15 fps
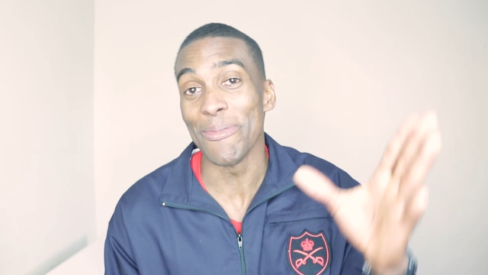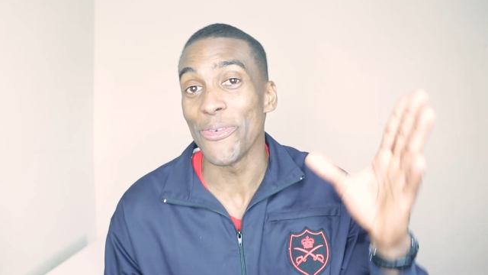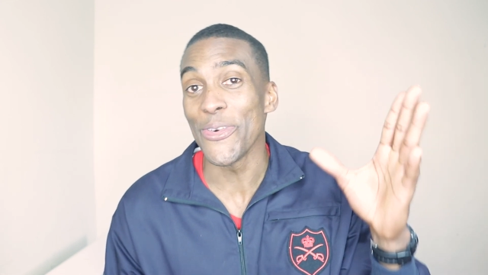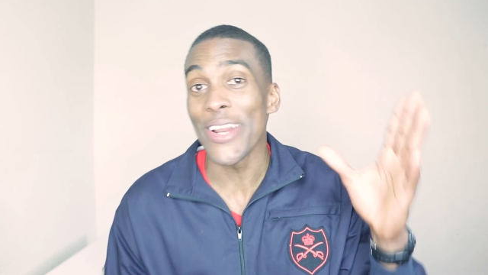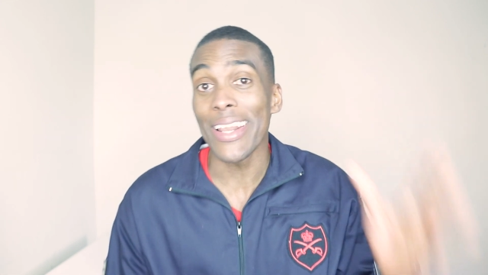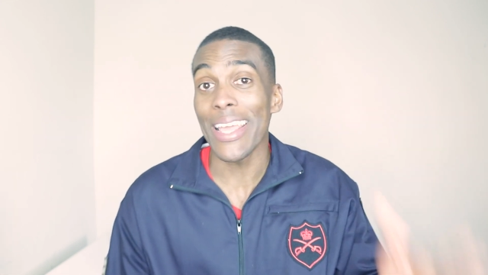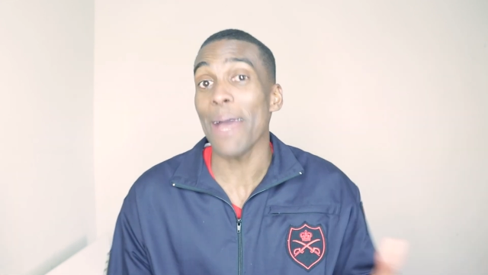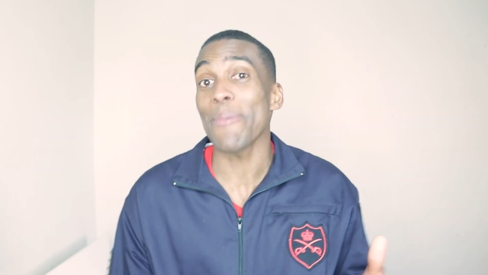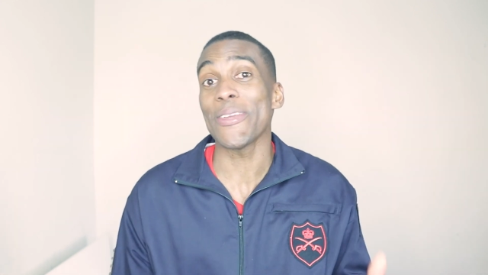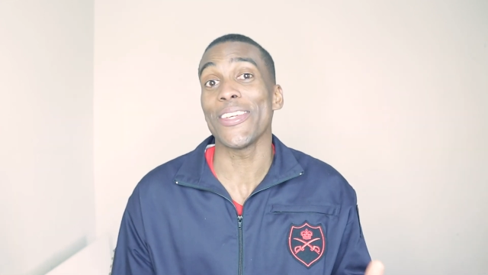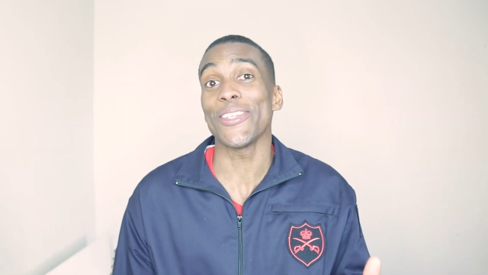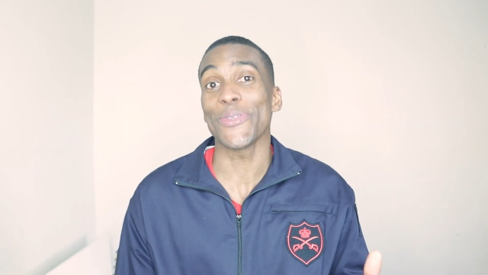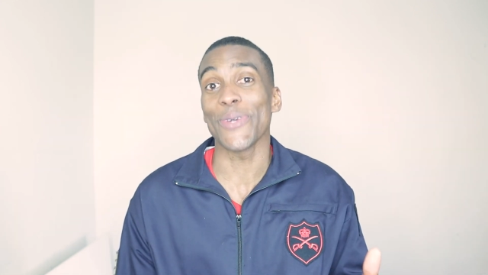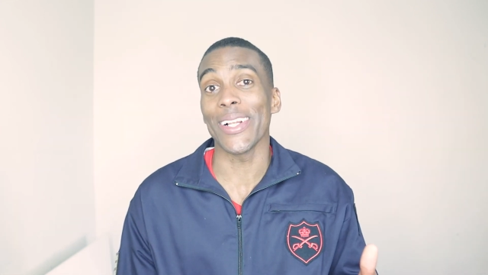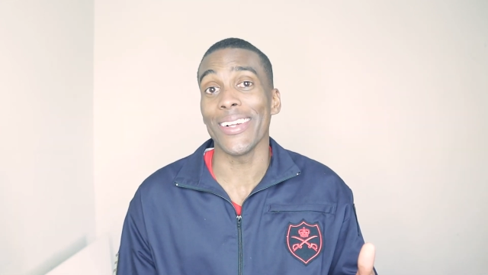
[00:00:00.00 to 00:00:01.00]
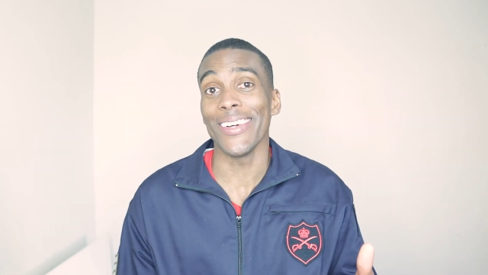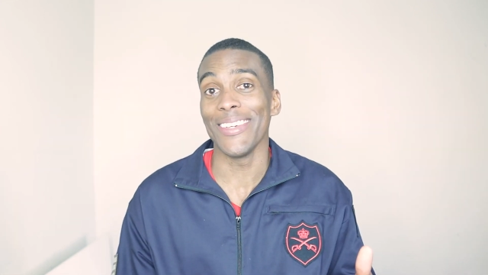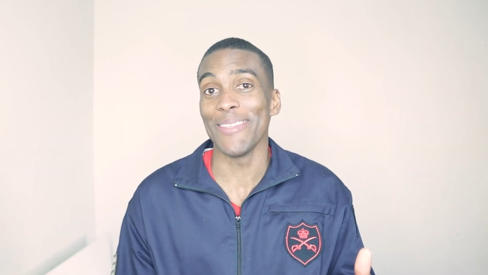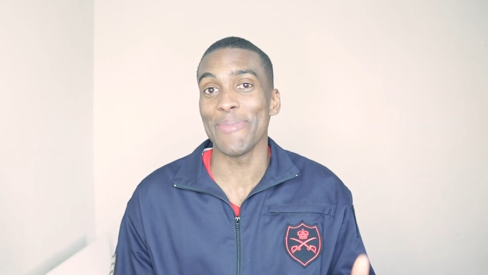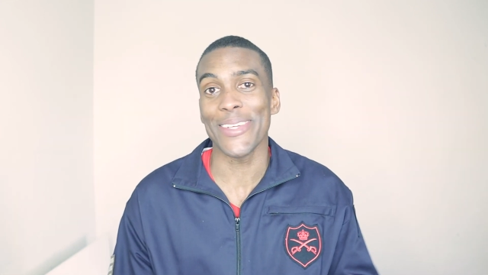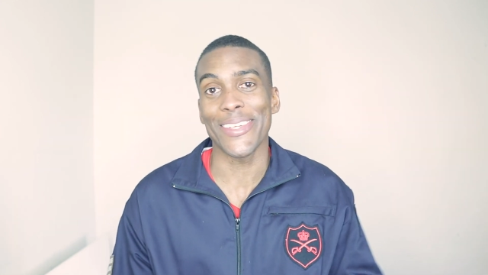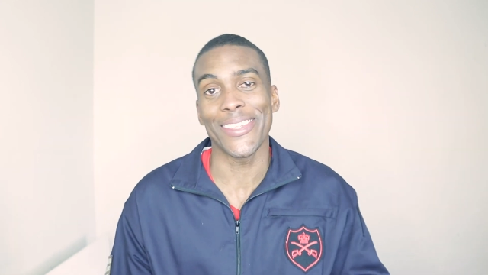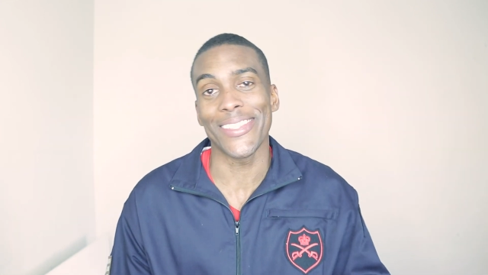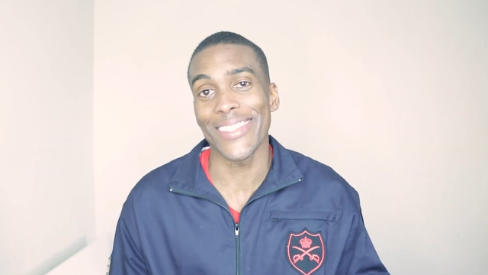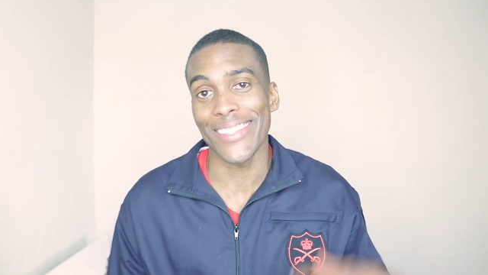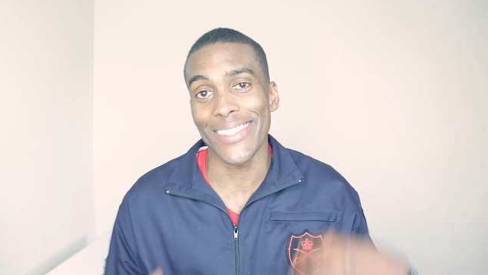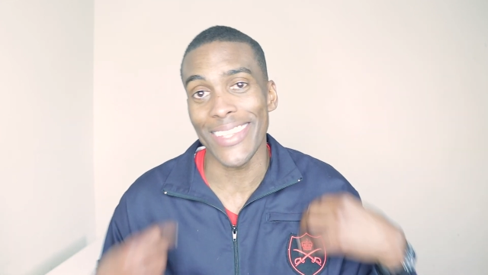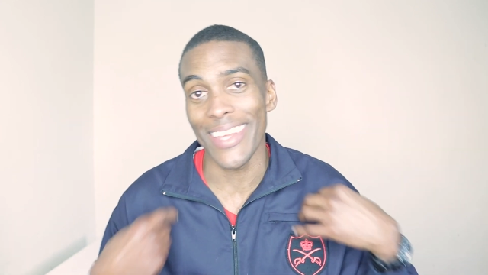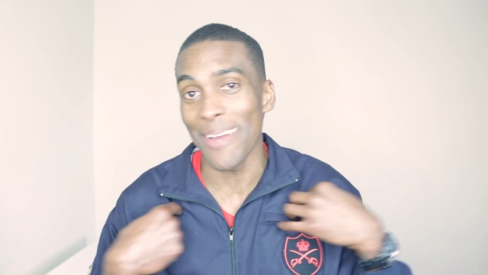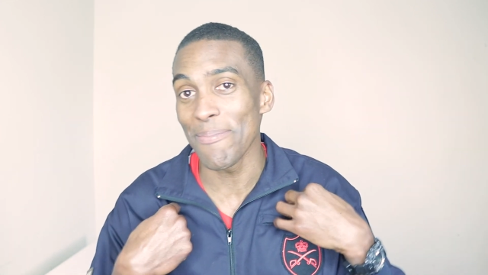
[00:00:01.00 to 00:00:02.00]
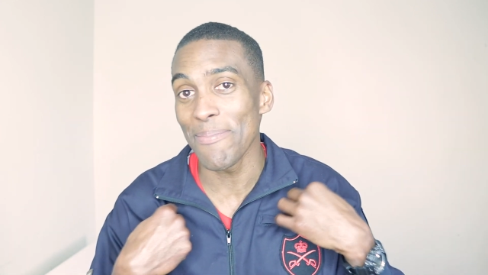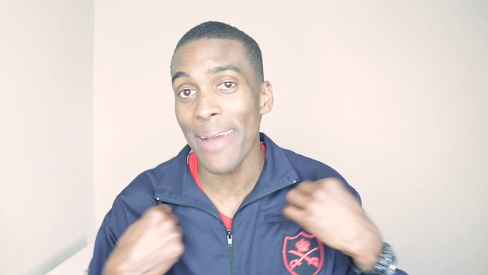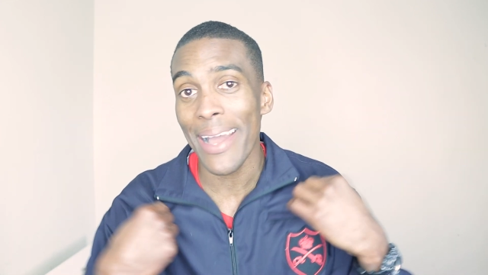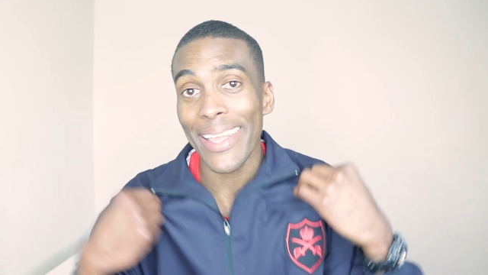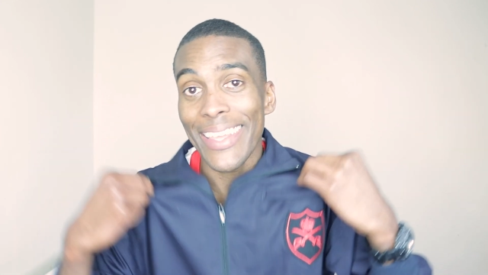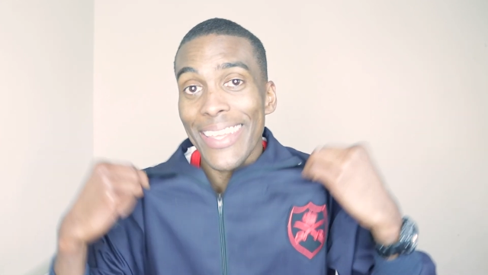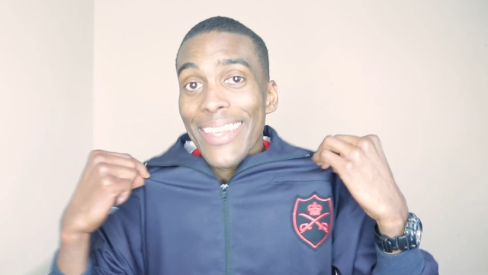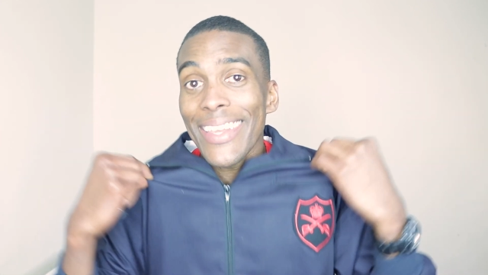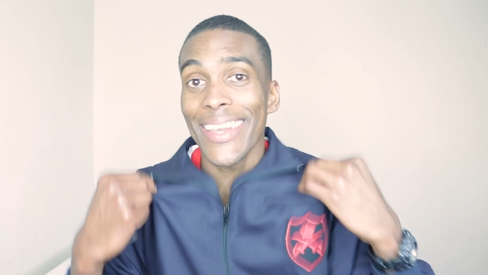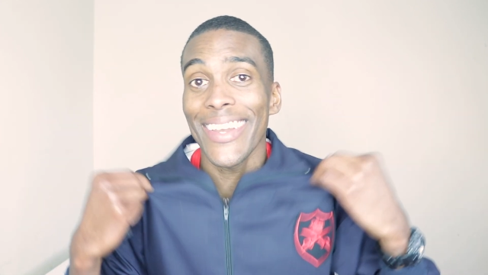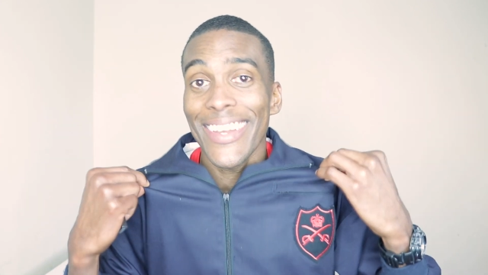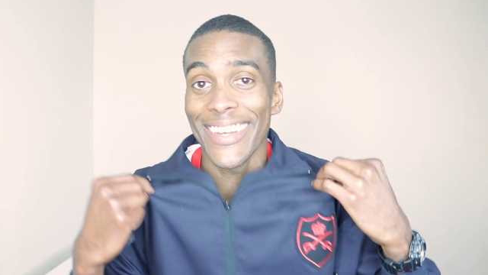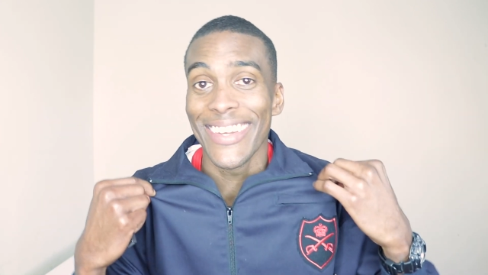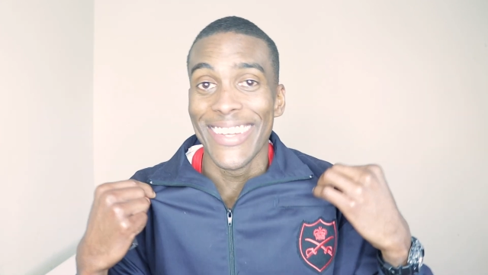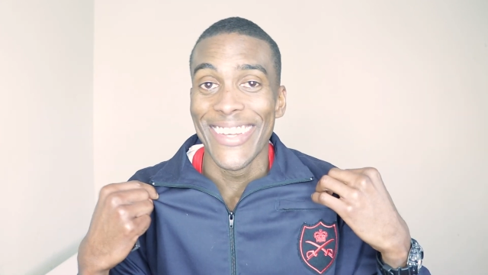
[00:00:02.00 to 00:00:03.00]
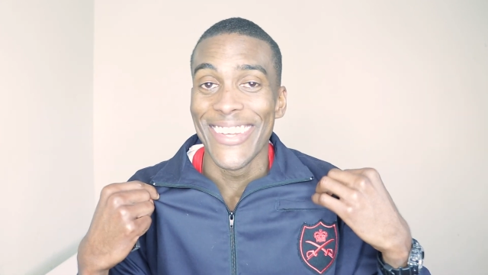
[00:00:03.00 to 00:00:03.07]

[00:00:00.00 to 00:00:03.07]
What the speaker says: Really happy as well because I'm back in kit.